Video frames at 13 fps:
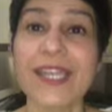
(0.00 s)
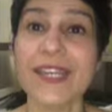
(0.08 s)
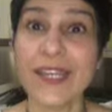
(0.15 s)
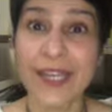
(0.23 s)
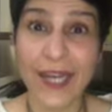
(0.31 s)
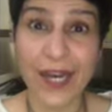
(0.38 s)

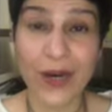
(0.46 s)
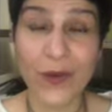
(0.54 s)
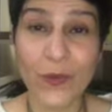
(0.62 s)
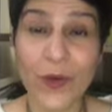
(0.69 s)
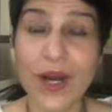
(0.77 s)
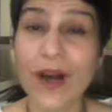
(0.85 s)
Now,
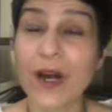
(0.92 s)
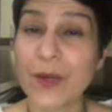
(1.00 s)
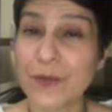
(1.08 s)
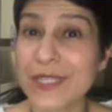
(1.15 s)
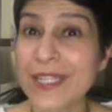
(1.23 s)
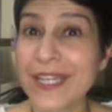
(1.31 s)

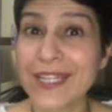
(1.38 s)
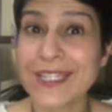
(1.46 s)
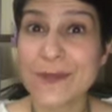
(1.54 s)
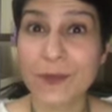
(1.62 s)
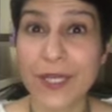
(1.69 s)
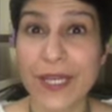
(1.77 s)
I'm gonna
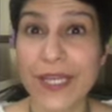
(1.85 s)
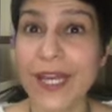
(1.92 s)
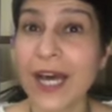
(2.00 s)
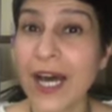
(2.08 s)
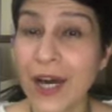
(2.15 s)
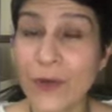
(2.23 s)
explain
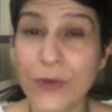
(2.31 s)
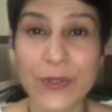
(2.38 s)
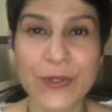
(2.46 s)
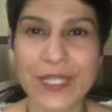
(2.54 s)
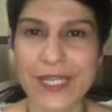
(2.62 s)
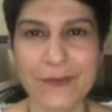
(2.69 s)
how you
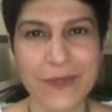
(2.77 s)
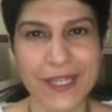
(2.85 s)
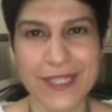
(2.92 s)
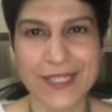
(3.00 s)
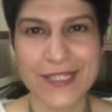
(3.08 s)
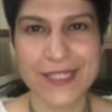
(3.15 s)
can
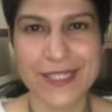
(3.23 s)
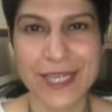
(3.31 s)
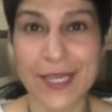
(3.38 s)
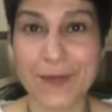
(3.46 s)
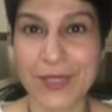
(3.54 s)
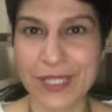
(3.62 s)
play this
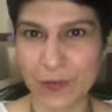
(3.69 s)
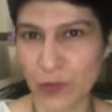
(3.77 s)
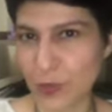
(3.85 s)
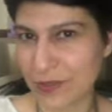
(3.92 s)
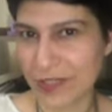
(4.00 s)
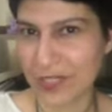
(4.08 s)
game in
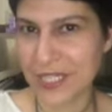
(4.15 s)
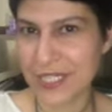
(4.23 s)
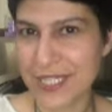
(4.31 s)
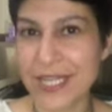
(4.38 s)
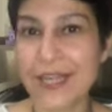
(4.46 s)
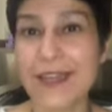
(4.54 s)
online
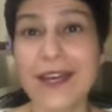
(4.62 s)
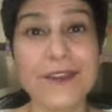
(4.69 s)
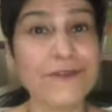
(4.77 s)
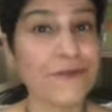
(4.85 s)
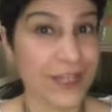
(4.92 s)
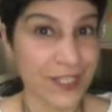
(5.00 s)

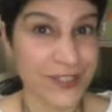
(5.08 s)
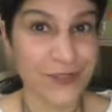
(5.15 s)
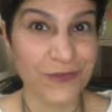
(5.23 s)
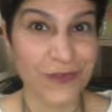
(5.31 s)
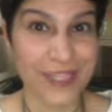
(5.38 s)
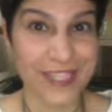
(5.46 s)
and
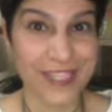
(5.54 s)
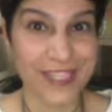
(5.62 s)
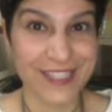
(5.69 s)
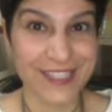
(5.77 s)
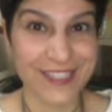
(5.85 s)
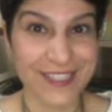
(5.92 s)
face-to-face
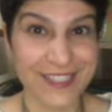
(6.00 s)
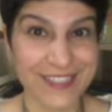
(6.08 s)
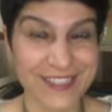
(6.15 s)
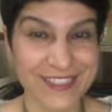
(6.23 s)
lesson.